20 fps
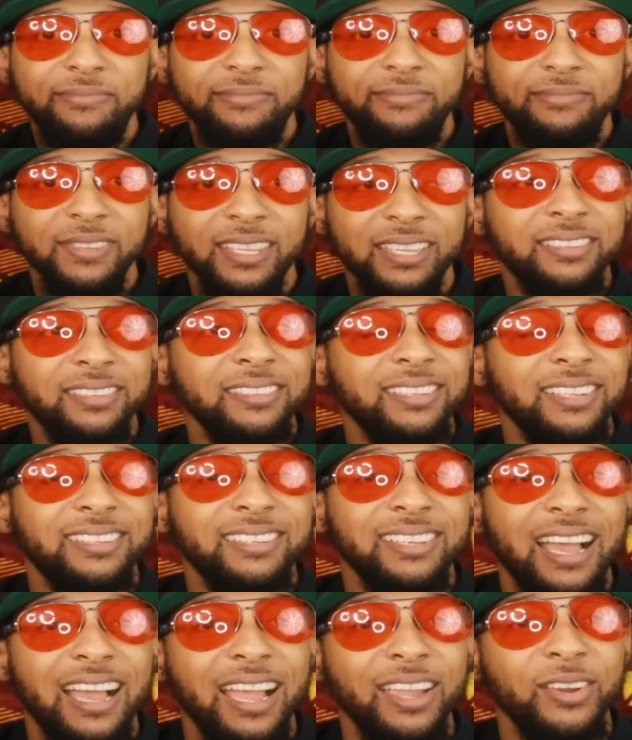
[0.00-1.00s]
This is a
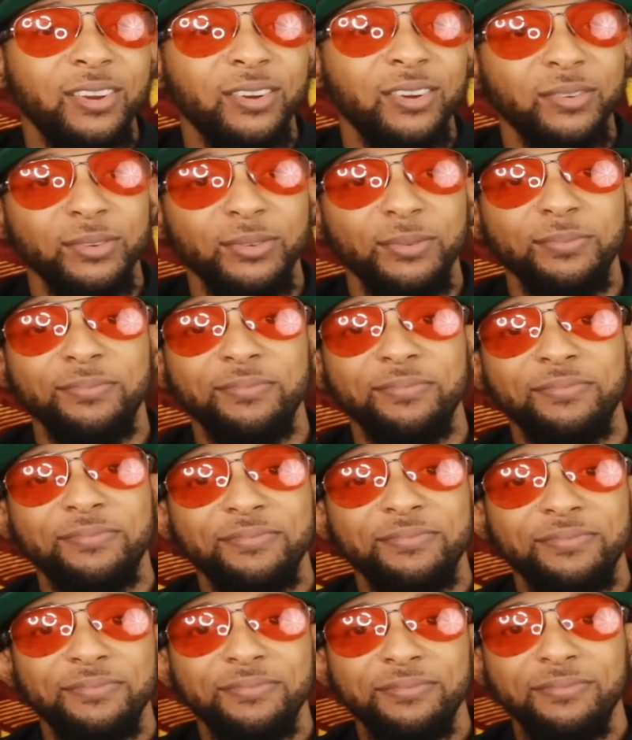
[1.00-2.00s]
tired group.
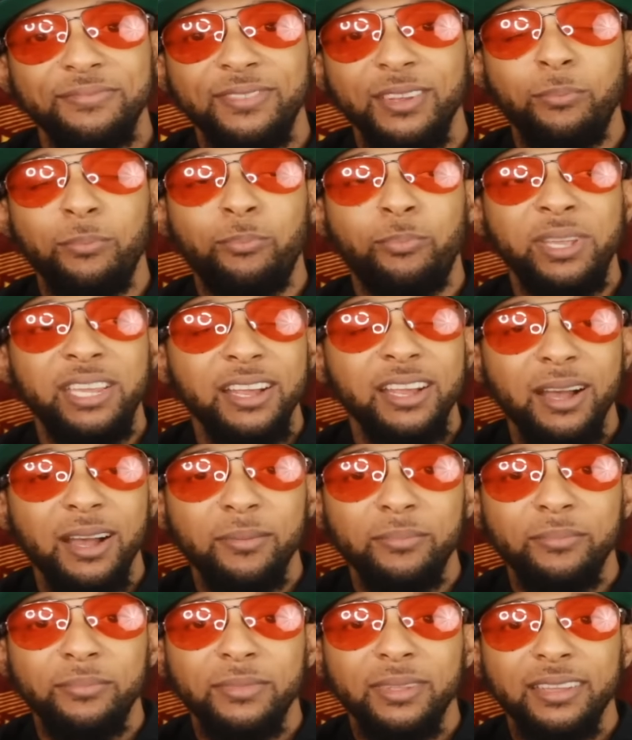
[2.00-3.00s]
They're beat
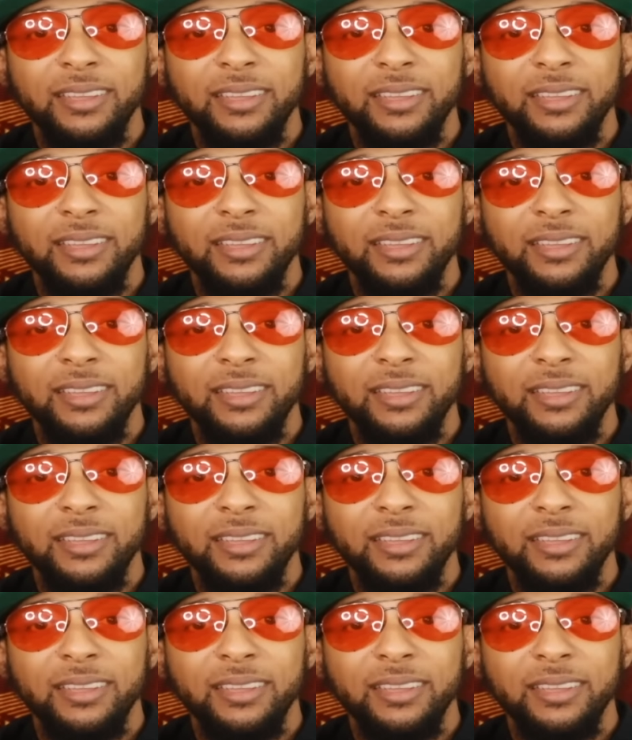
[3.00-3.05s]
up.